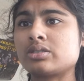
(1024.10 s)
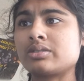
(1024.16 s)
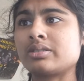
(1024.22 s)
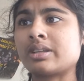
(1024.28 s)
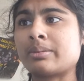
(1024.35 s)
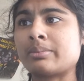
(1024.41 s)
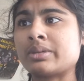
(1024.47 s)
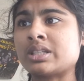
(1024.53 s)
true,
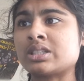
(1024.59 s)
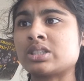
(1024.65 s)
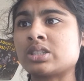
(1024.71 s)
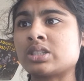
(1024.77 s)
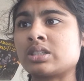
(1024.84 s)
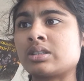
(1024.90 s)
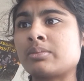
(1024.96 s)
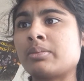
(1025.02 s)
that
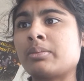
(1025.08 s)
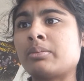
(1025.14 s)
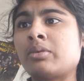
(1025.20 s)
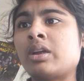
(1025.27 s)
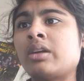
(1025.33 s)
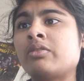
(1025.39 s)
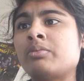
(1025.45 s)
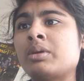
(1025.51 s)
means just the
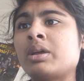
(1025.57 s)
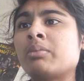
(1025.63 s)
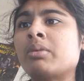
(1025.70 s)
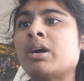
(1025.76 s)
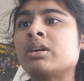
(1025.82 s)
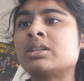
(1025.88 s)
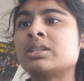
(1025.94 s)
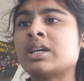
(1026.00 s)
memory of Bing
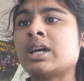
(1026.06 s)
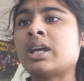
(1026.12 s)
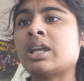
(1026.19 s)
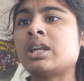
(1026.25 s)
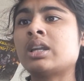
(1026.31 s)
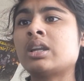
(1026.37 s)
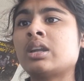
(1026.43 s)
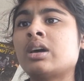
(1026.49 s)
Bong
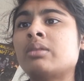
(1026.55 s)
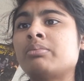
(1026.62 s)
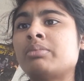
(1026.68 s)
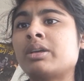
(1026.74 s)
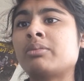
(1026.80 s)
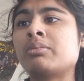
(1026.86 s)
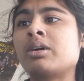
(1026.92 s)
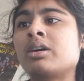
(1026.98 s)
died, not
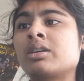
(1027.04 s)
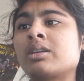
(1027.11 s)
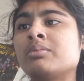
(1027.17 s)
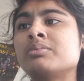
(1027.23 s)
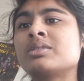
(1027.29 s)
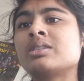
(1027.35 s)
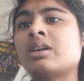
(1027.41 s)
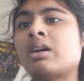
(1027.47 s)
Bing Bong
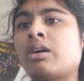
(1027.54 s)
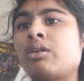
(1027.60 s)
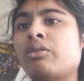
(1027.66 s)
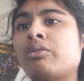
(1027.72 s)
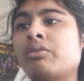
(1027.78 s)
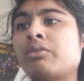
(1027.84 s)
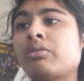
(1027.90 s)
himself.